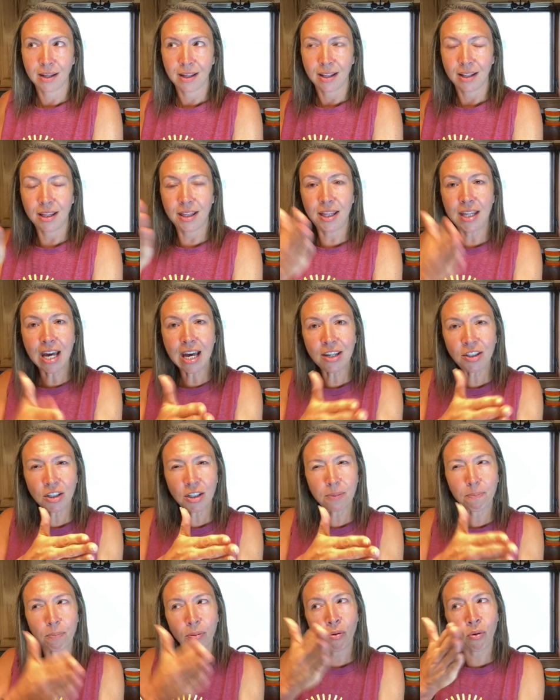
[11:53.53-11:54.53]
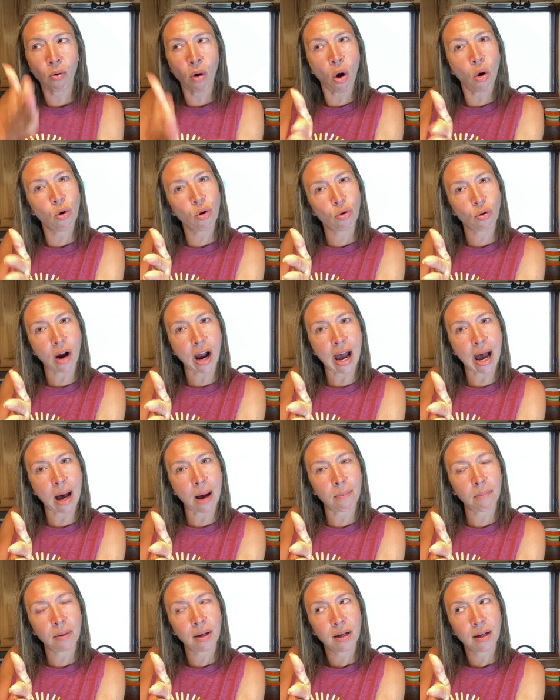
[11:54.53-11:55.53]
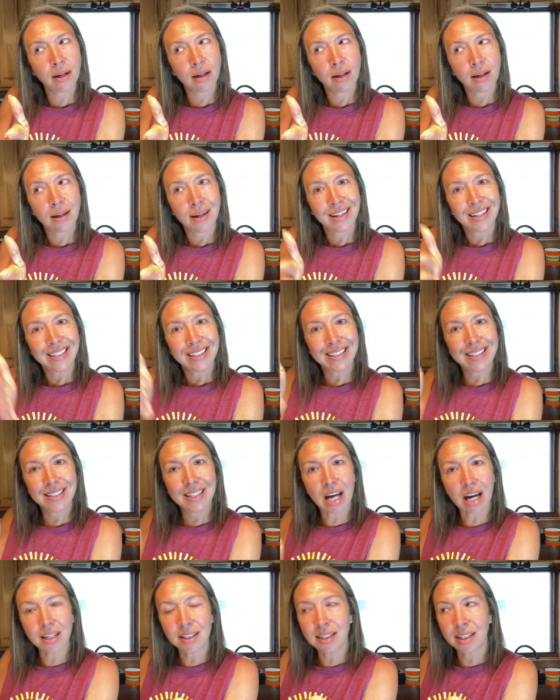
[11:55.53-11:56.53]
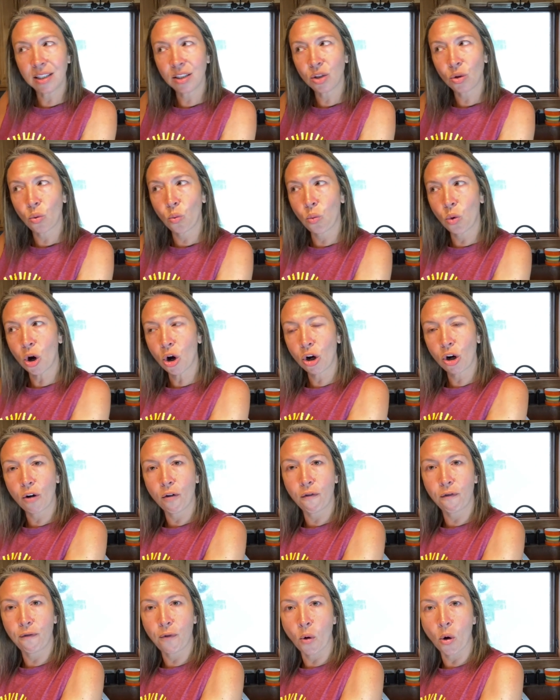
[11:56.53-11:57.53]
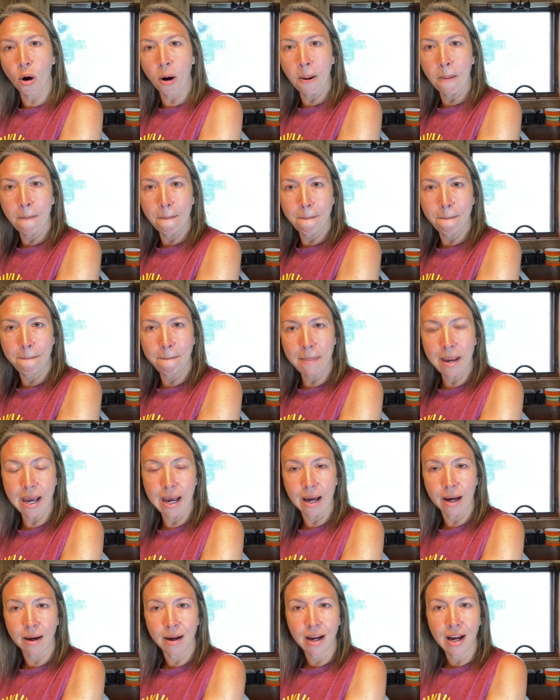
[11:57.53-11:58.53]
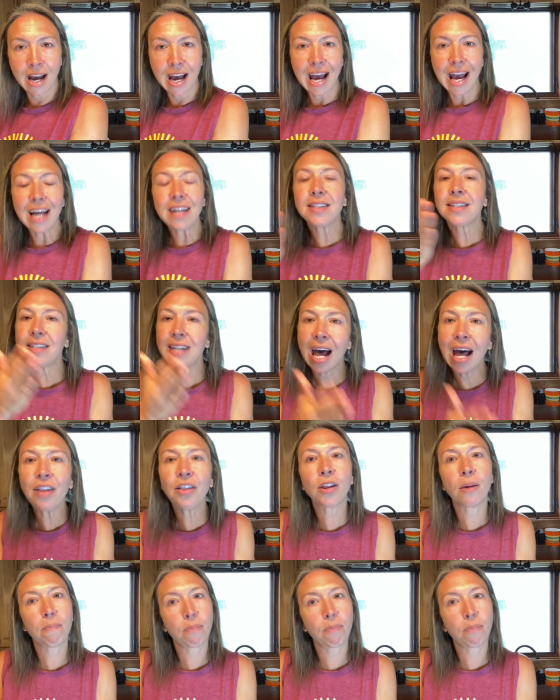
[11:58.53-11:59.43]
this program doesn't work for me. It's not the